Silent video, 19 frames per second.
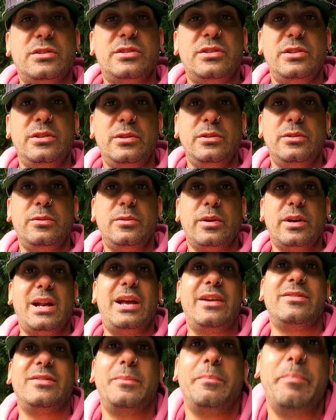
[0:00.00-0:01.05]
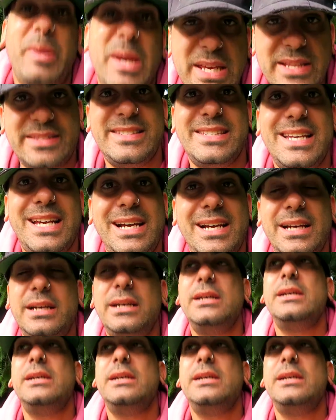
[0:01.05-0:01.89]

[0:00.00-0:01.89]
soon. We're gonna have some pizza.